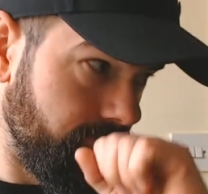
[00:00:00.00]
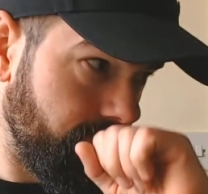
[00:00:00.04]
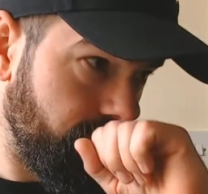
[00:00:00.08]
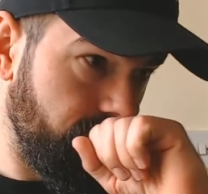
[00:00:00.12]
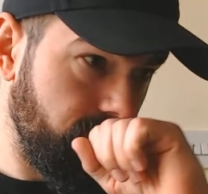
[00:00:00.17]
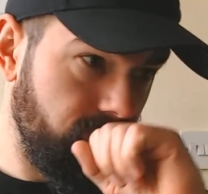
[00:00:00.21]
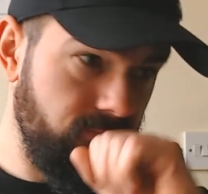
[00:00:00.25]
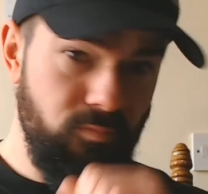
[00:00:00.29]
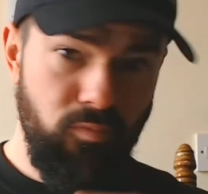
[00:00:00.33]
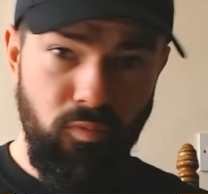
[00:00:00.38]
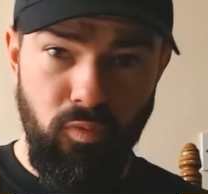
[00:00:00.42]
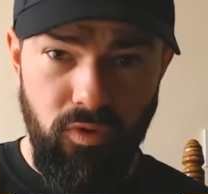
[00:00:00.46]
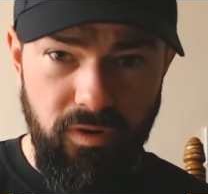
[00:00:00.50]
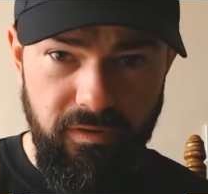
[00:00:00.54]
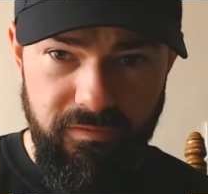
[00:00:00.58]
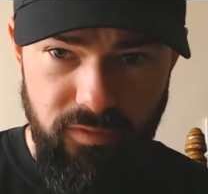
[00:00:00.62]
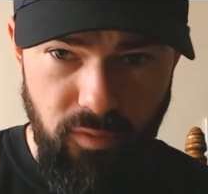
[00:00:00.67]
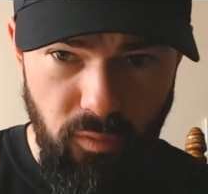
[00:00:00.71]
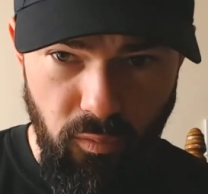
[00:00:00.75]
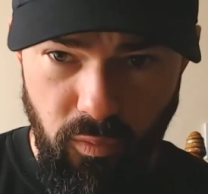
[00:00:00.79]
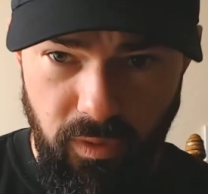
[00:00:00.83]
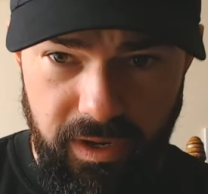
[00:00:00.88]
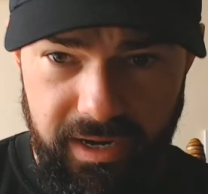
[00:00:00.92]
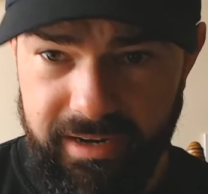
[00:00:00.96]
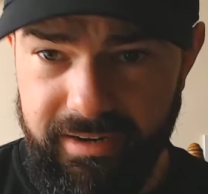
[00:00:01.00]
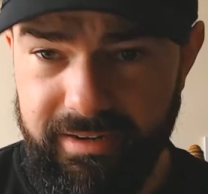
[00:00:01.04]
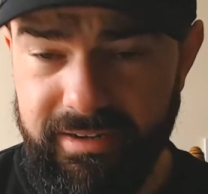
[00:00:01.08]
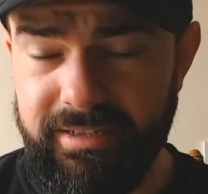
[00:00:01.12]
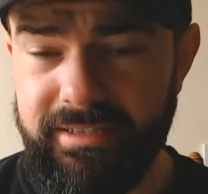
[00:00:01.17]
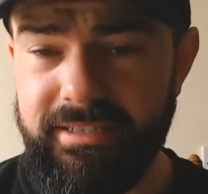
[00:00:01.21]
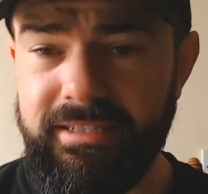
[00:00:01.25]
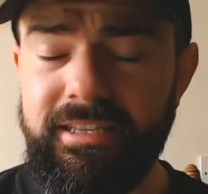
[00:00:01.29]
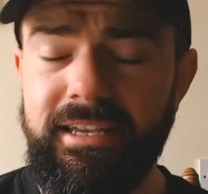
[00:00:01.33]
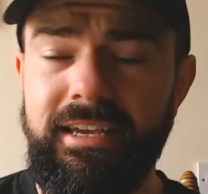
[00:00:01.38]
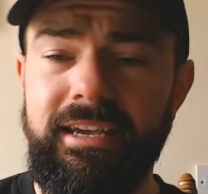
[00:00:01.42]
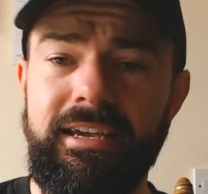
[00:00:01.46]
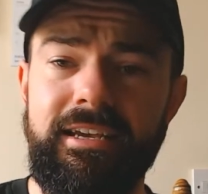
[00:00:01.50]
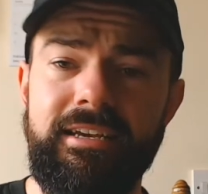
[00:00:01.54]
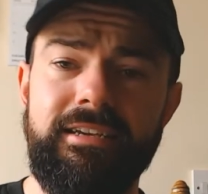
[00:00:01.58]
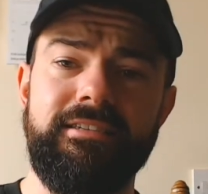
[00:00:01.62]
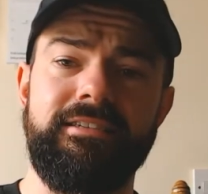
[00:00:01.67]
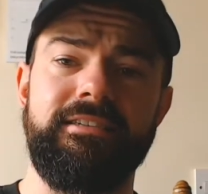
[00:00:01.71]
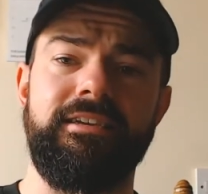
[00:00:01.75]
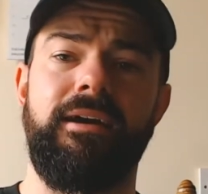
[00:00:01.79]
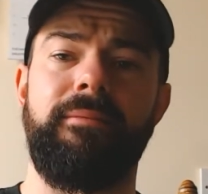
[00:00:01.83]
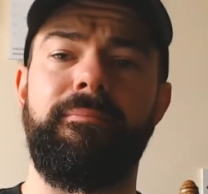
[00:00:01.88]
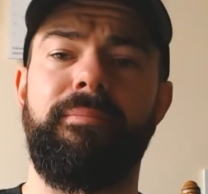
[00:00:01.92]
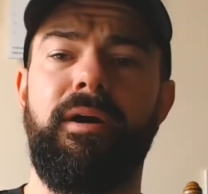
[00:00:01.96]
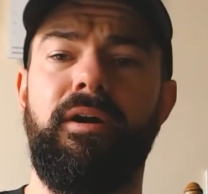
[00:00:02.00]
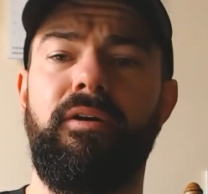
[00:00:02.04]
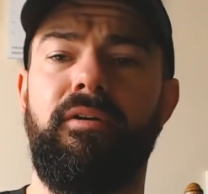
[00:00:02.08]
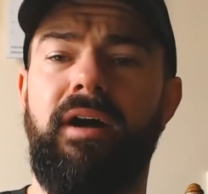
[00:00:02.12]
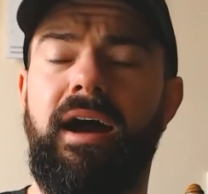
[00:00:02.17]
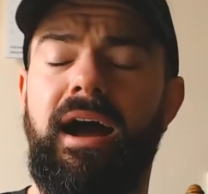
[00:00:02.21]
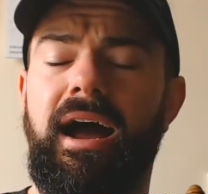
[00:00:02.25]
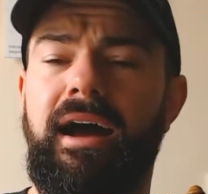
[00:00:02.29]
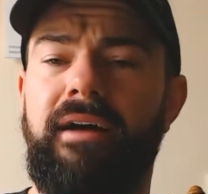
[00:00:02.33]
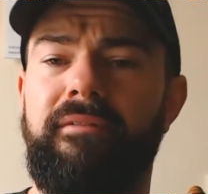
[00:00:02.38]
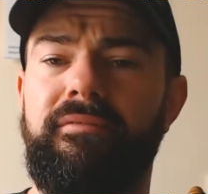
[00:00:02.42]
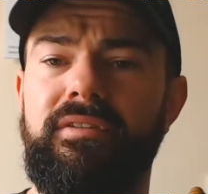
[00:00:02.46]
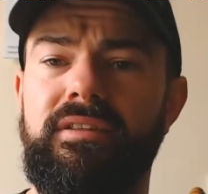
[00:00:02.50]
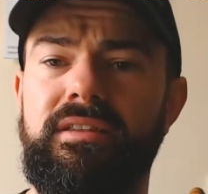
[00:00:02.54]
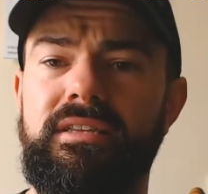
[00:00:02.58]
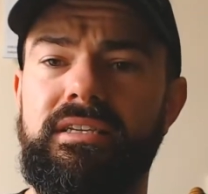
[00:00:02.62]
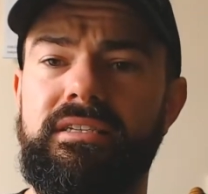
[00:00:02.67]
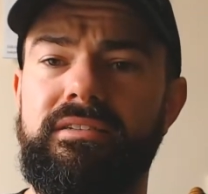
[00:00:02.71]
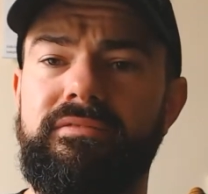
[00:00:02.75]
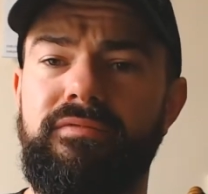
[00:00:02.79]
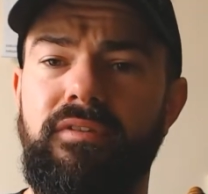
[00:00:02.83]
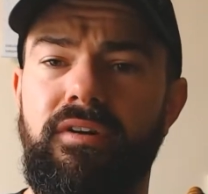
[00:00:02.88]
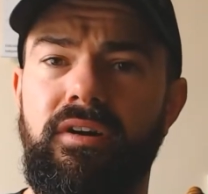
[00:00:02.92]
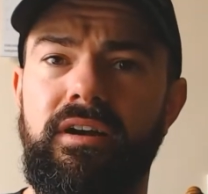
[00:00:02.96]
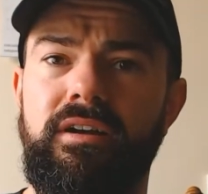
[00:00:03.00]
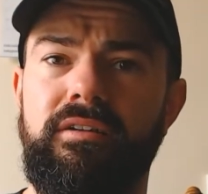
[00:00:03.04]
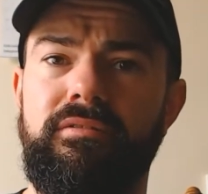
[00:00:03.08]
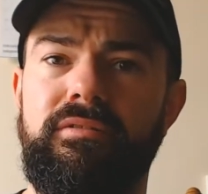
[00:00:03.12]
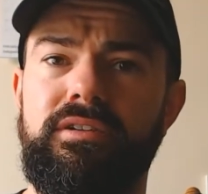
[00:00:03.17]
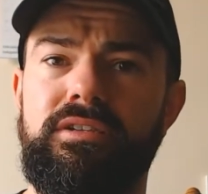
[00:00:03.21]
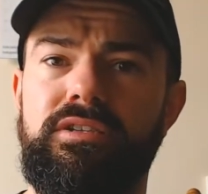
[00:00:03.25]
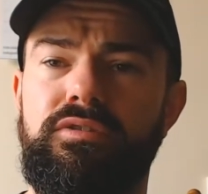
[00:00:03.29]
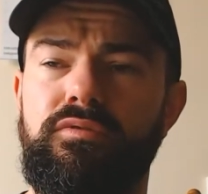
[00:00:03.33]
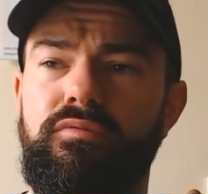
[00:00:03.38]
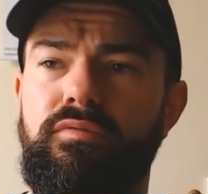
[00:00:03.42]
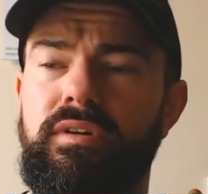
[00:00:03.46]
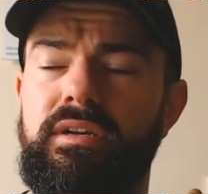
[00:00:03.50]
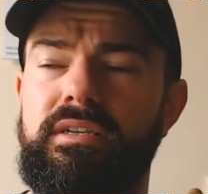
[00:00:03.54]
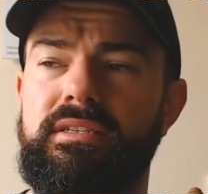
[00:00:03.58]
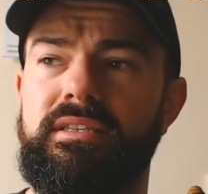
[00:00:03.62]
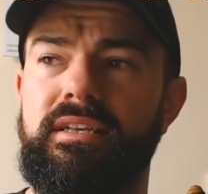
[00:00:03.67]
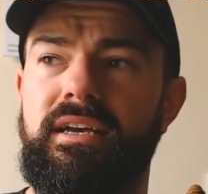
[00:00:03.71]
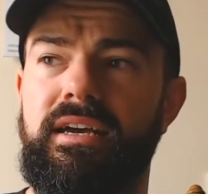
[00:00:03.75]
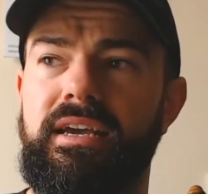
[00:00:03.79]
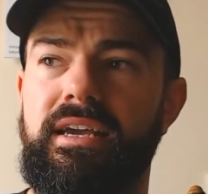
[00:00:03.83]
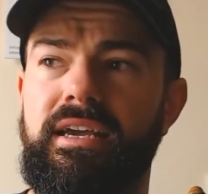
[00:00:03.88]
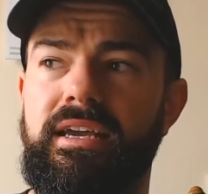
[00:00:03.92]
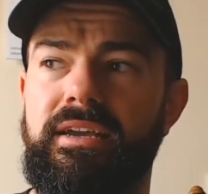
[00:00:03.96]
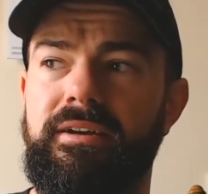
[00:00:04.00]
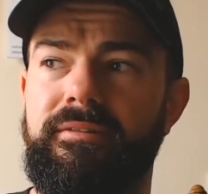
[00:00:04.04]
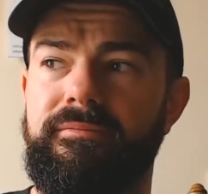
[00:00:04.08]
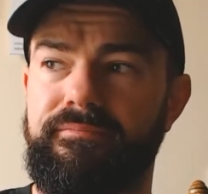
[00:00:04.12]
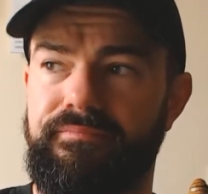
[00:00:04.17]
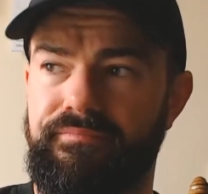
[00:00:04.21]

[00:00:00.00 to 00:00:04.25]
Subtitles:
One of the weirdest things about having this virus was like,